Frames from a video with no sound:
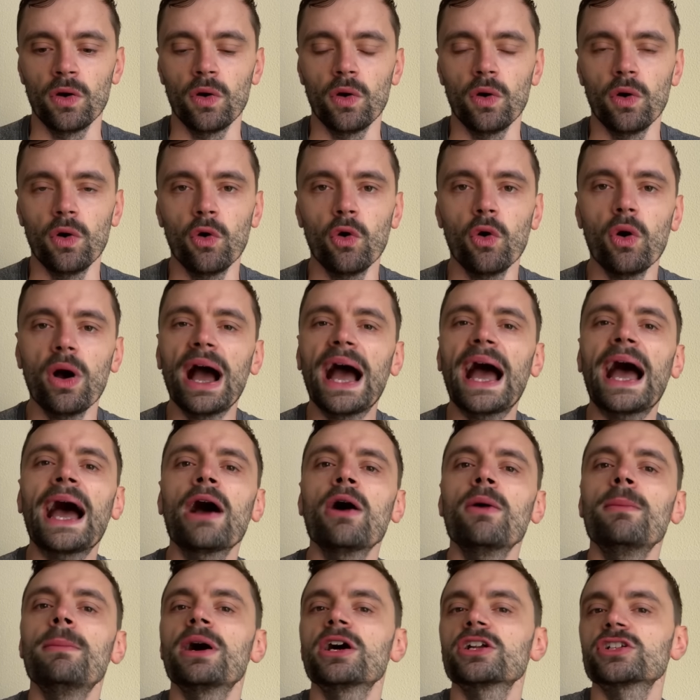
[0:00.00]
Or
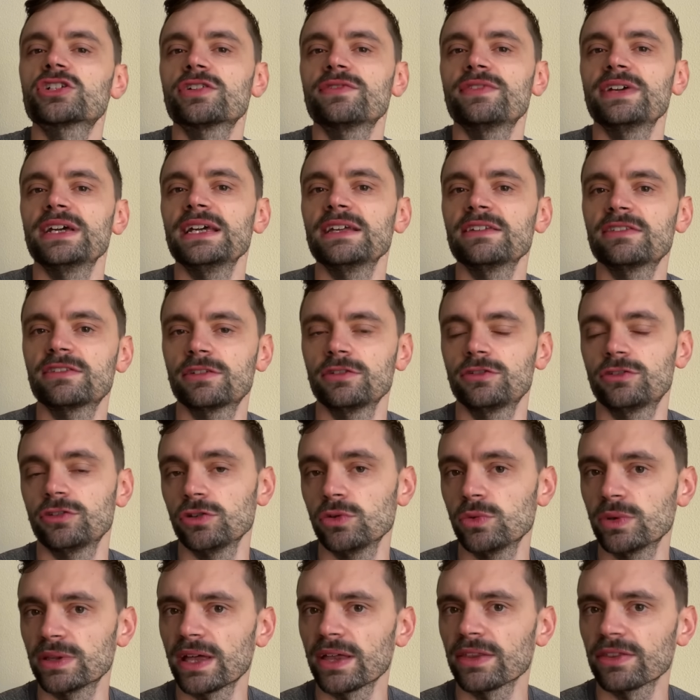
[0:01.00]
how much of it is to do
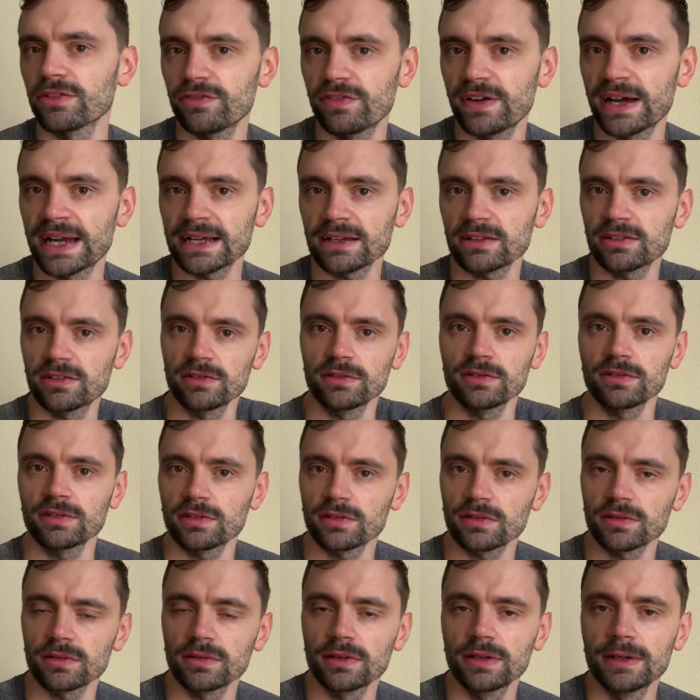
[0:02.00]
with other
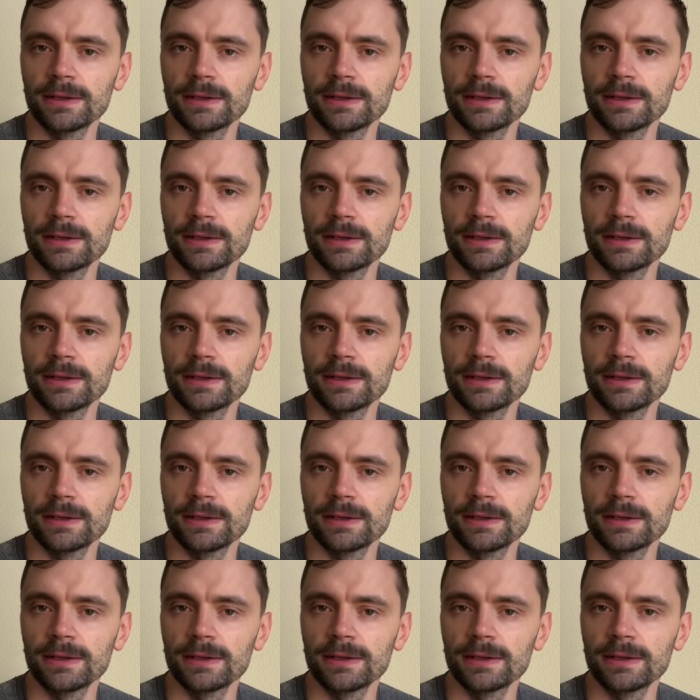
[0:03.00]
factors?